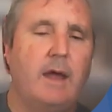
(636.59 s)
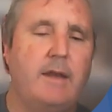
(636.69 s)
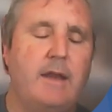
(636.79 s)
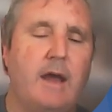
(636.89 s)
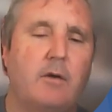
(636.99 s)

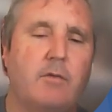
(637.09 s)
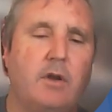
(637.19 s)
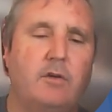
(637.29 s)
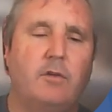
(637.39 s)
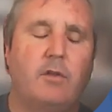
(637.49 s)
And now I'm
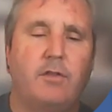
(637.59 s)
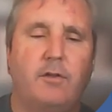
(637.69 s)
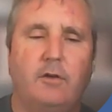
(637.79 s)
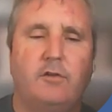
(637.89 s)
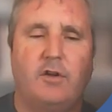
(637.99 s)
going to do the
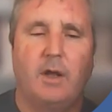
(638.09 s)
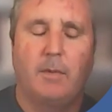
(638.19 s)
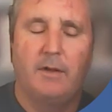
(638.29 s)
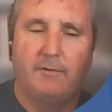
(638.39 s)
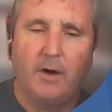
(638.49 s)
third step
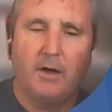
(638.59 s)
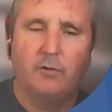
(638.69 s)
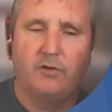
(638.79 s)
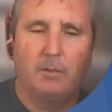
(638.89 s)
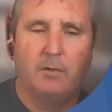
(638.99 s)
and the
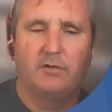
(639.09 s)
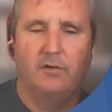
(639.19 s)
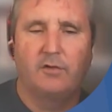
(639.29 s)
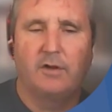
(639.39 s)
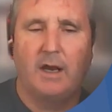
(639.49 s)
final step, which
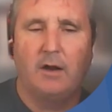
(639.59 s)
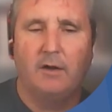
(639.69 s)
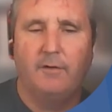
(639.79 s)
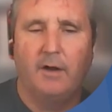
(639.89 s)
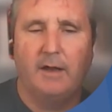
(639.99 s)
is, can
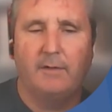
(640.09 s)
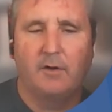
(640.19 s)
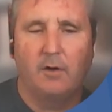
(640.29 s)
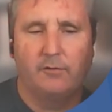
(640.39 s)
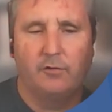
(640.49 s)
I find out the
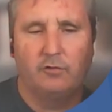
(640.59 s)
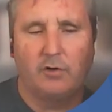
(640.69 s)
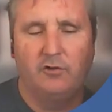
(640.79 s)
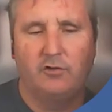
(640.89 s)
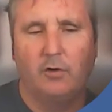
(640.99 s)

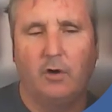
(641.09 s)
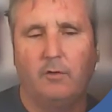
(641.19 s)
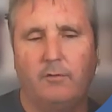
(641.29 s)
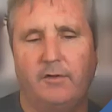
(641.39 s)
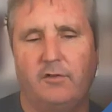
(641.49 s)
concentration
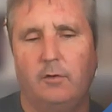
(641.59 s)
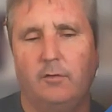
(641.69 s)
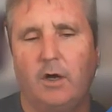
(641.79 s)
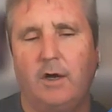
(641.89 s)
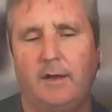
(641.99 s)
of the
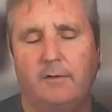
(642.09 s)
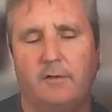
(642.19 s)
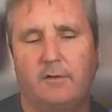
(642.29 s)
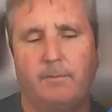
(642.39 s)
silver ions?